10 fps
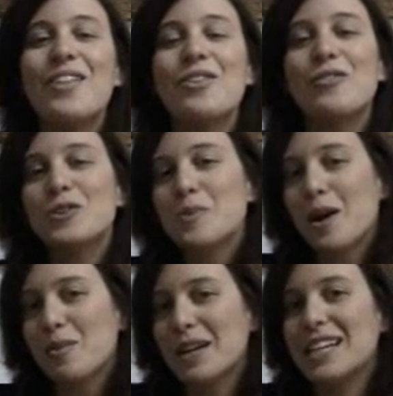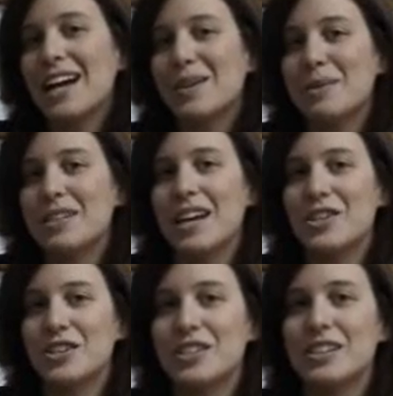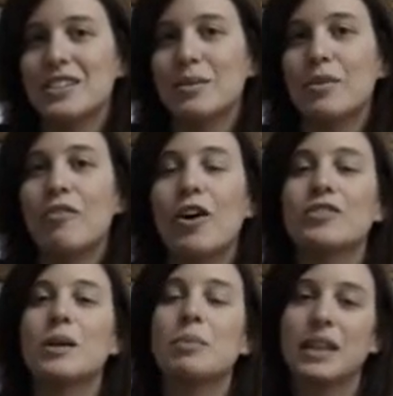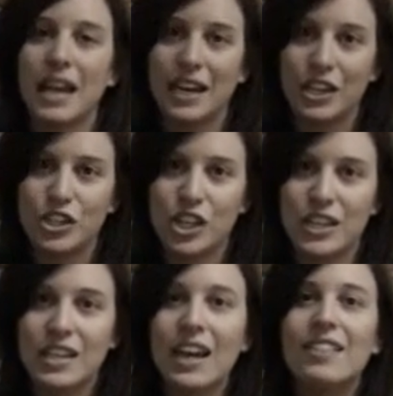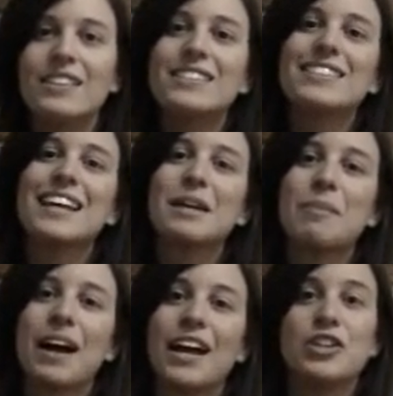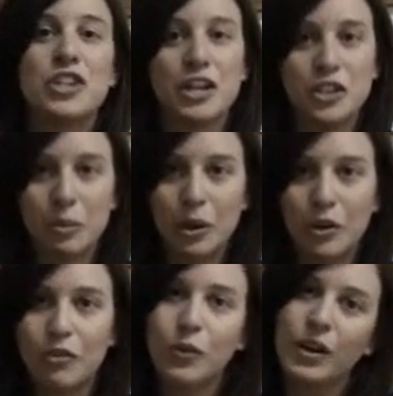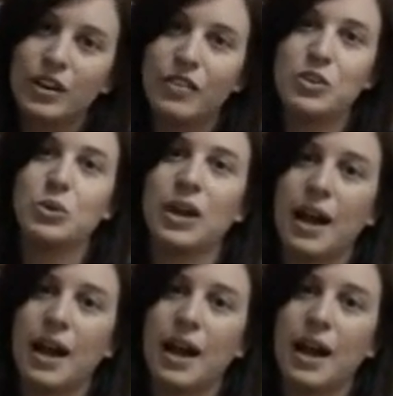The first part of my documentation system involves a planning sheet. This is like my agenda book for individual